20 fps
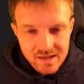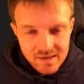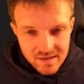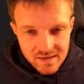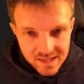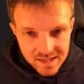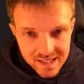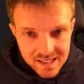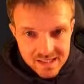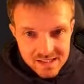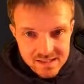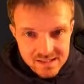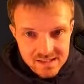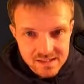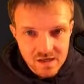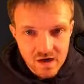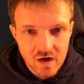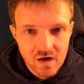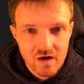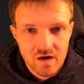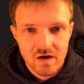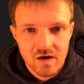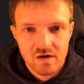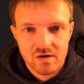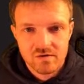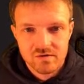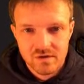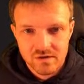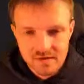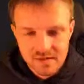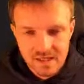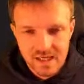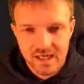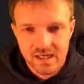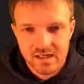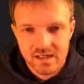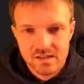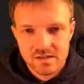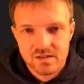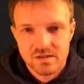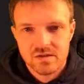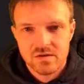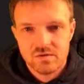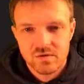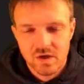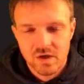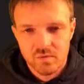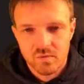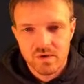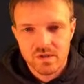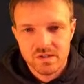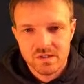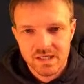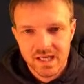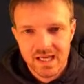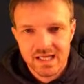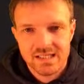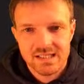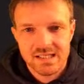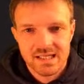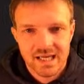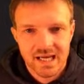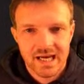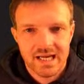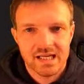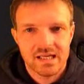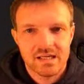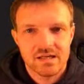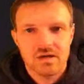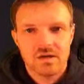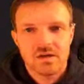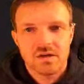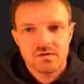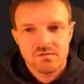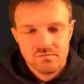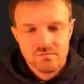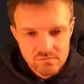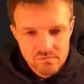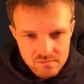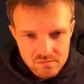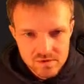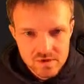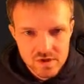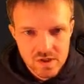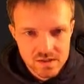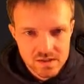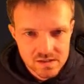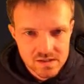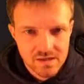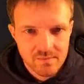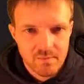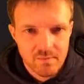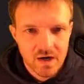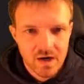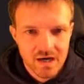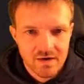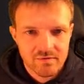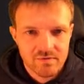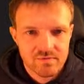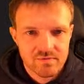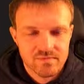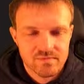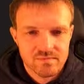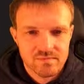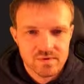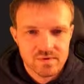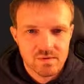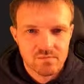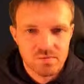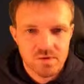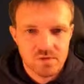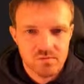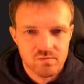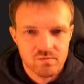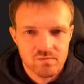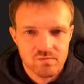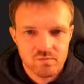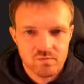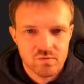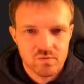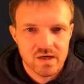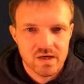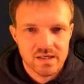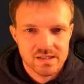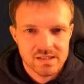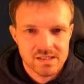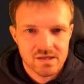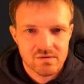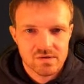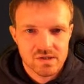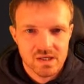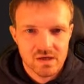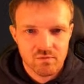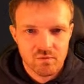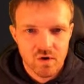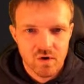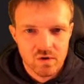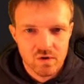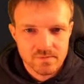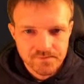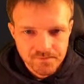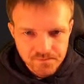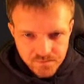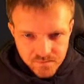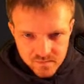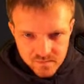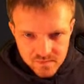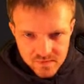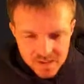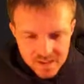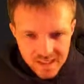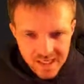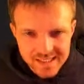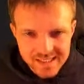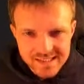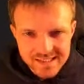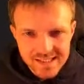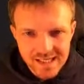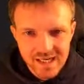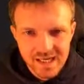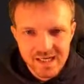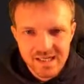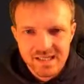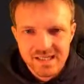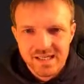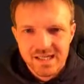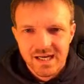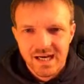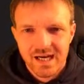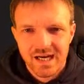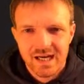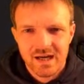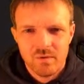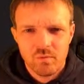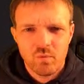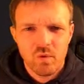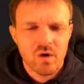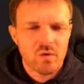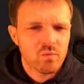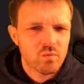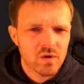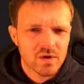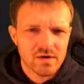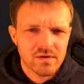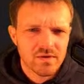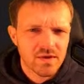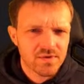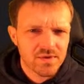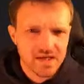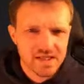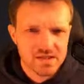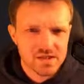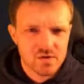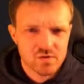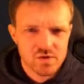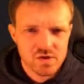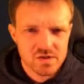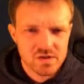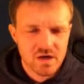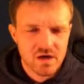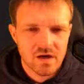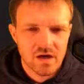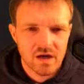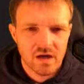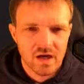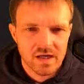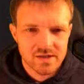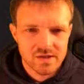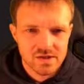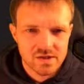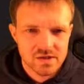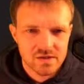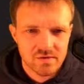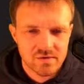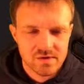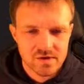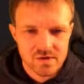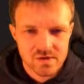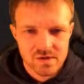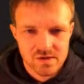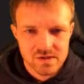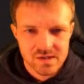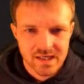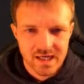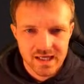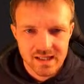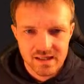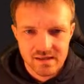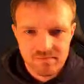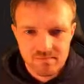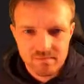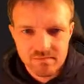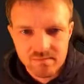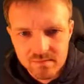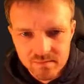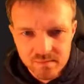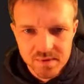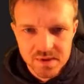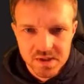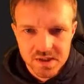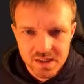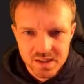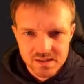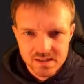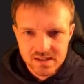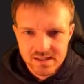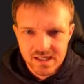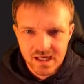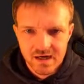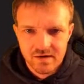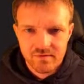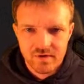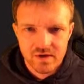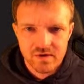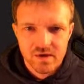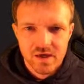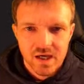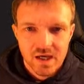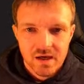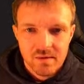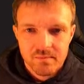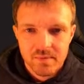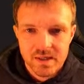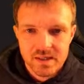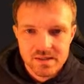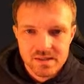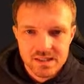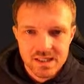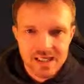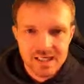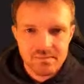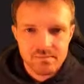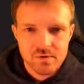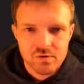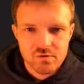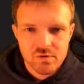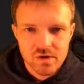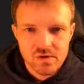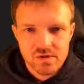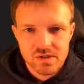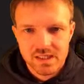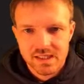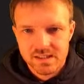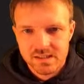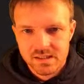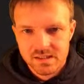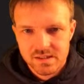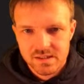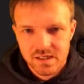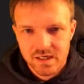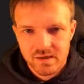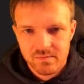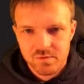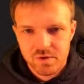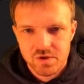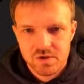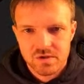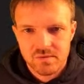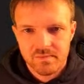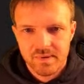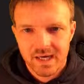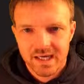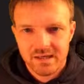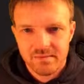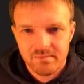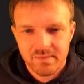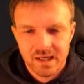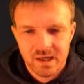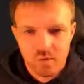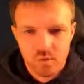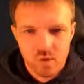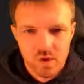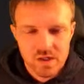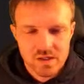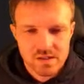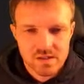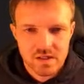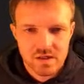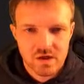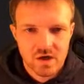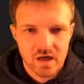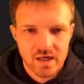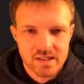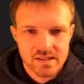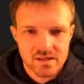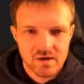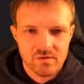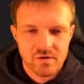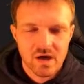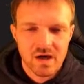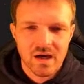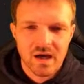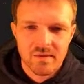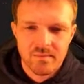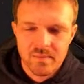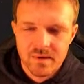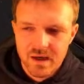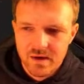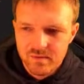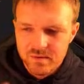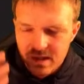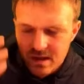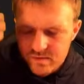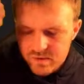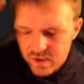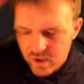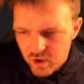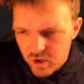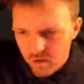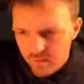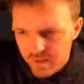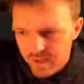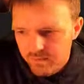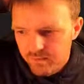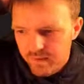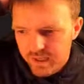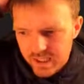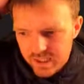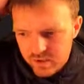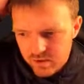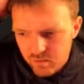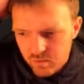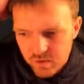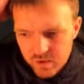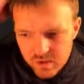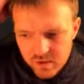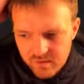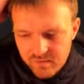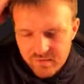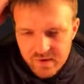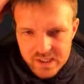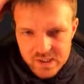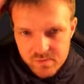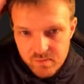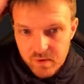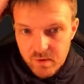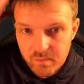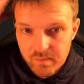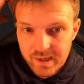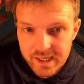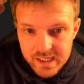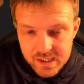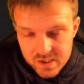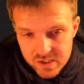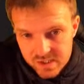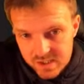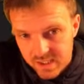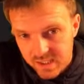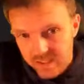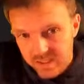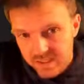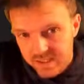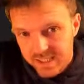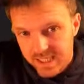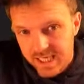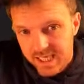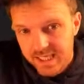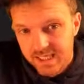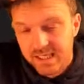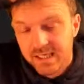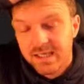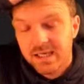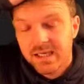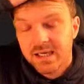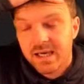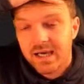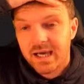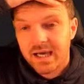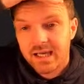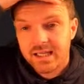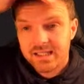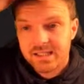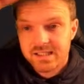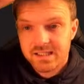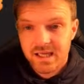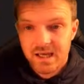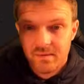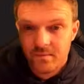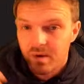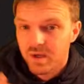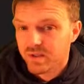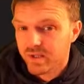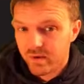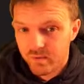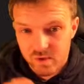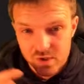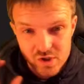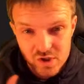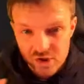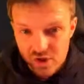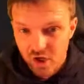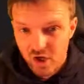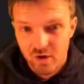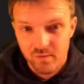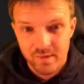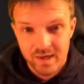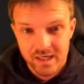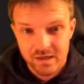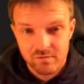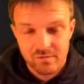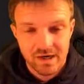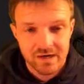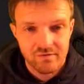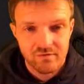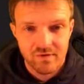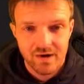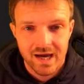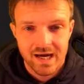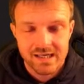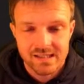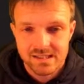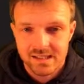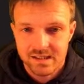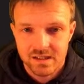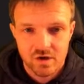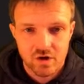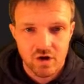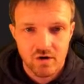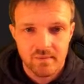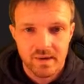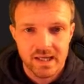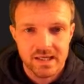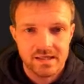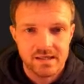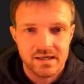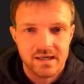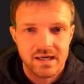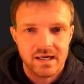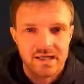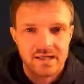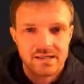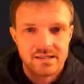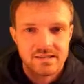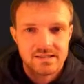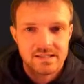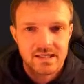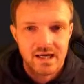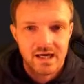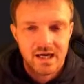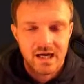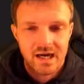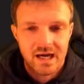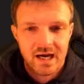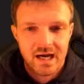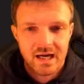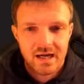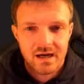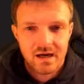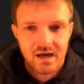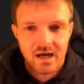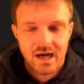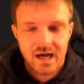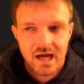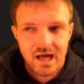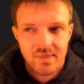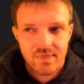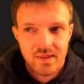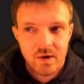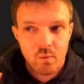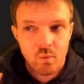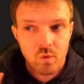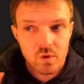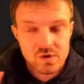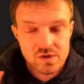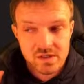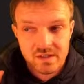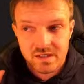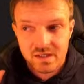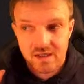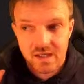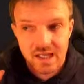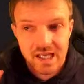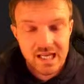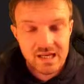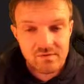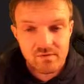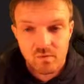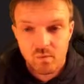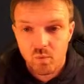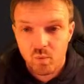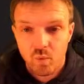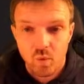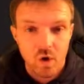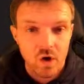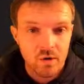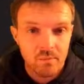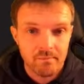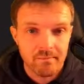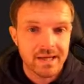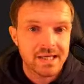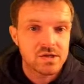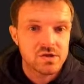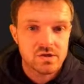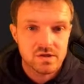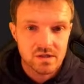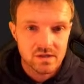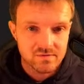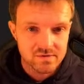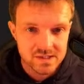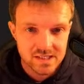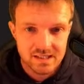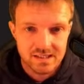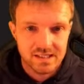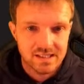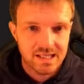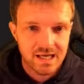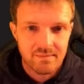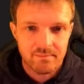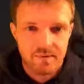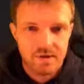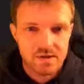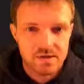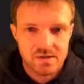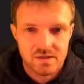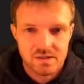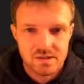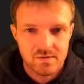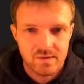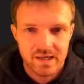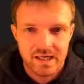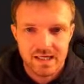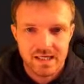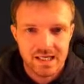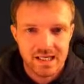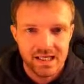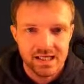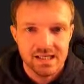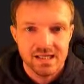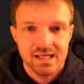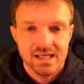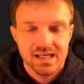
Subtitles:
these are the things that would indicate, Jesus, they might have something really seriously wrong. And one of the things I'll just highlight, just so it doesn't scare the bejesus out of you, but sleep grossly disturbed due to pain being worse at night. So there was a comment made on one of the Facebook pages the other day, and there were so many red flags in the comment, and there wasn't even one mention of sending that person to A&E,